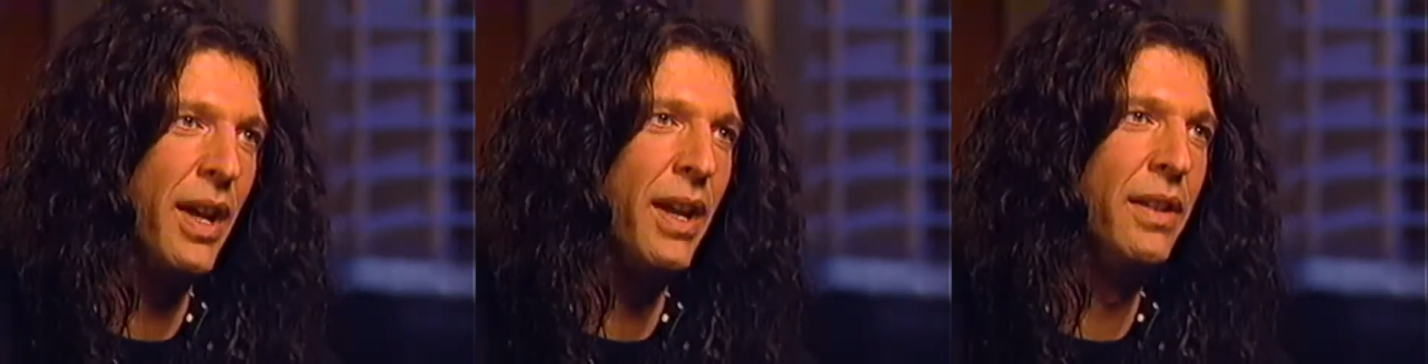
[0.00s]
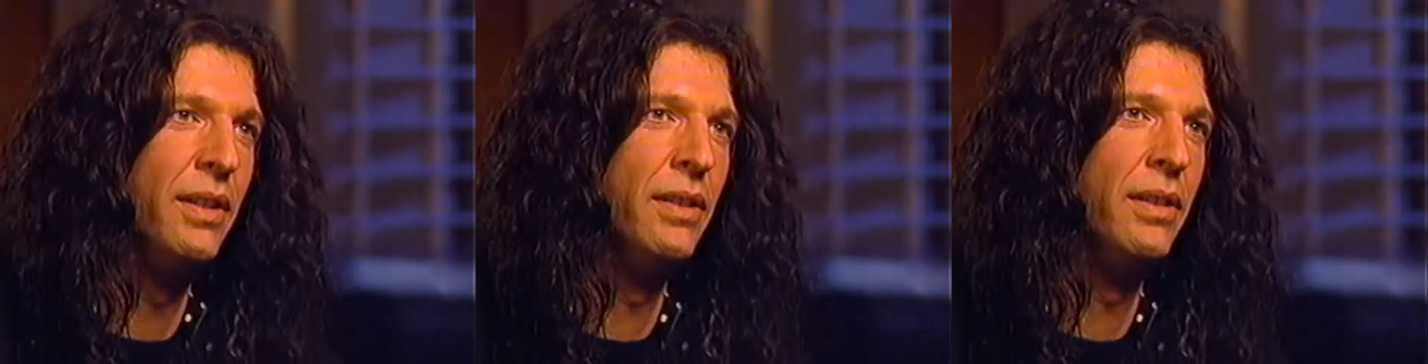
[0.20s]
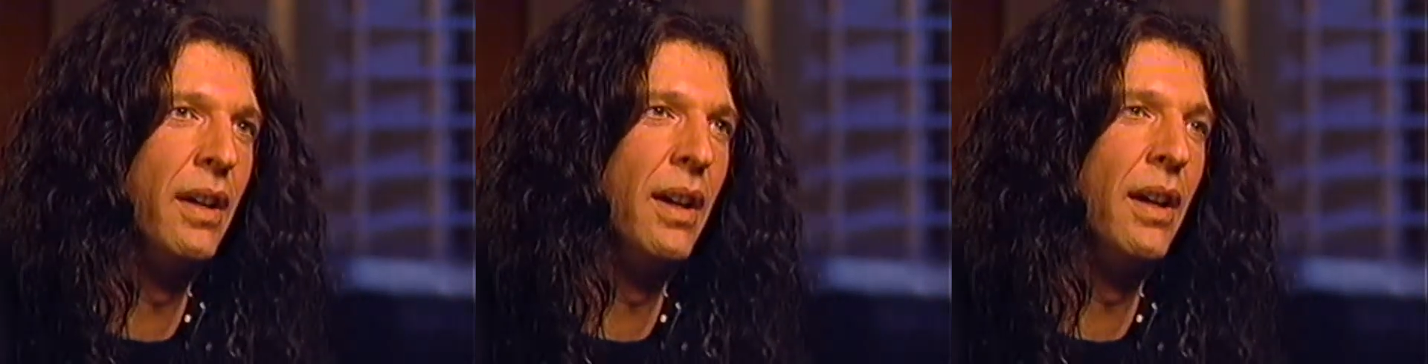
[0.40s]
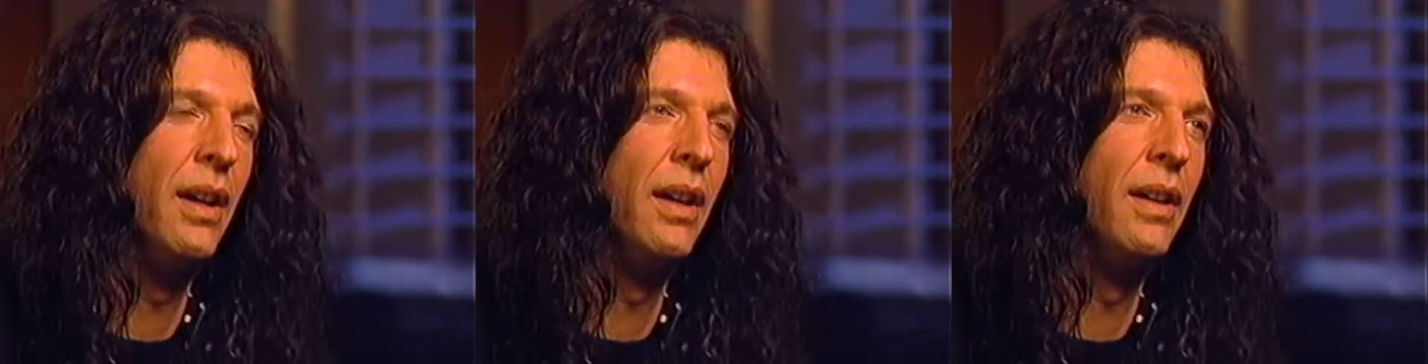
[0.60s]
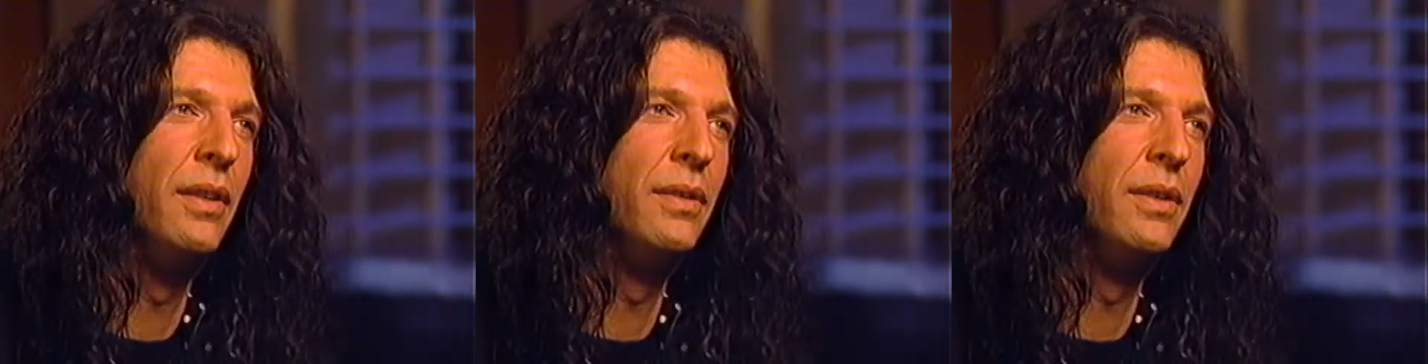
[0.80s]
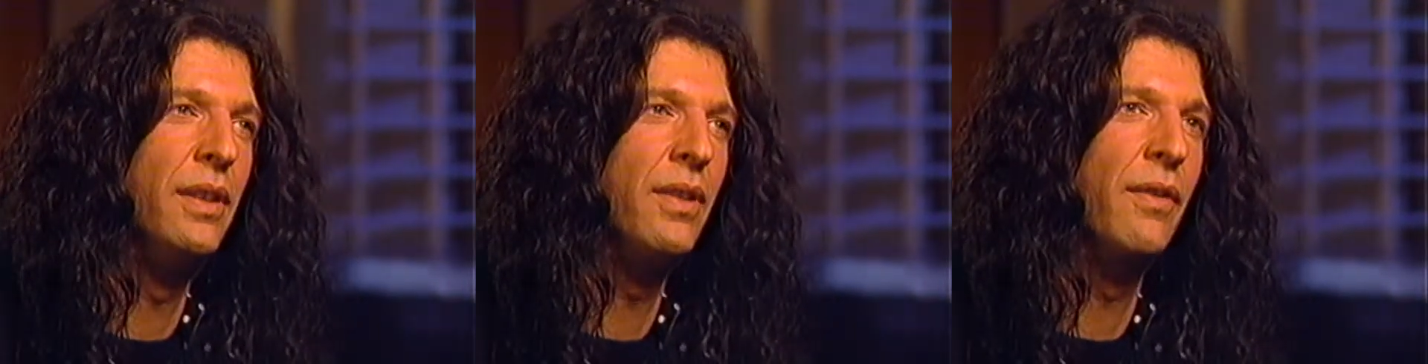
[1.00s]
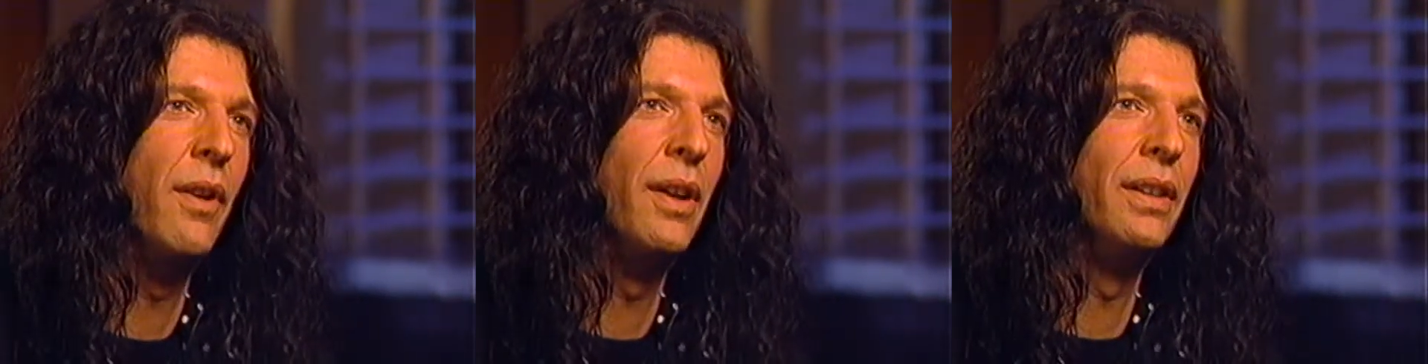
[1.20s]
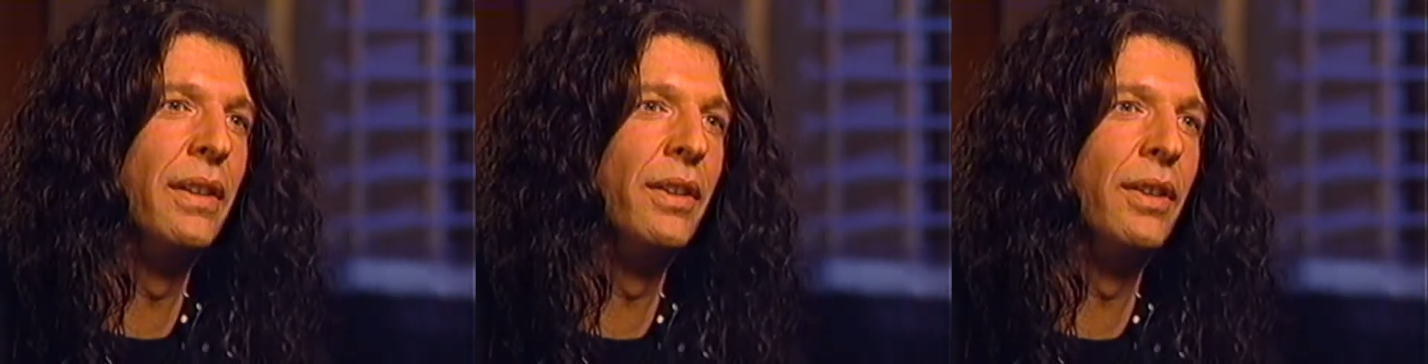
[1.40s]
And there's
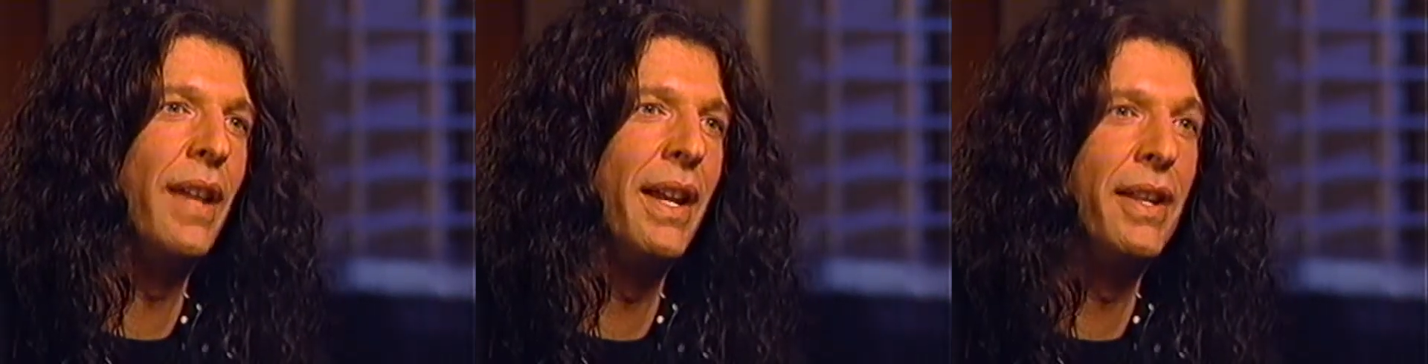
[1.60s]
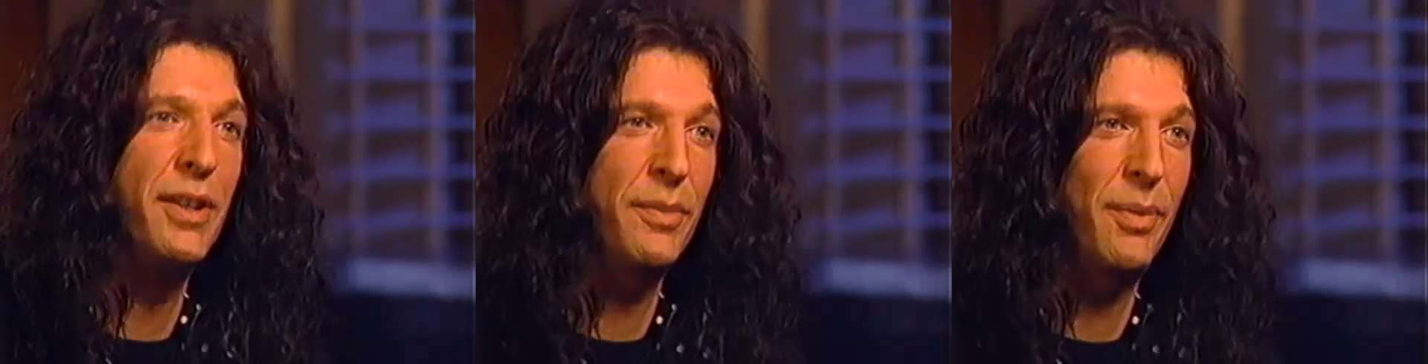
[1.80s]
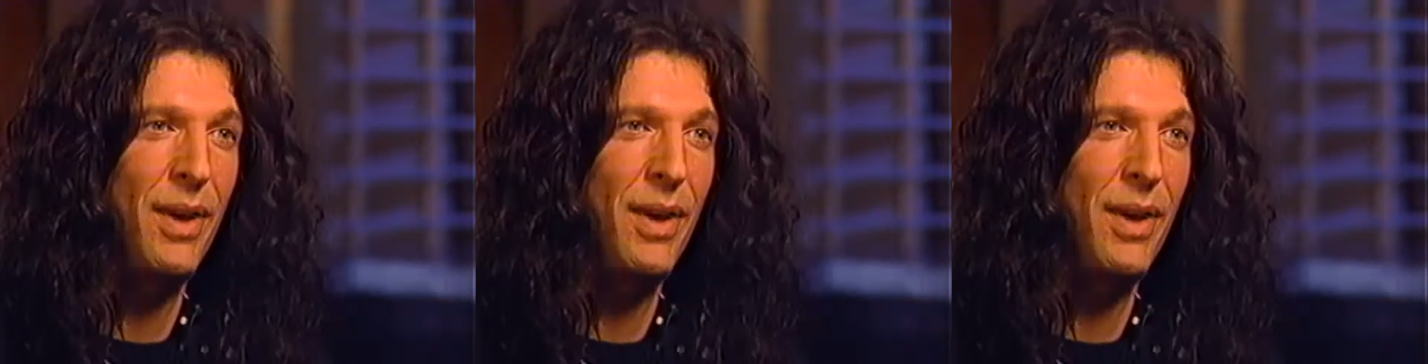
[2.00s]
very little that is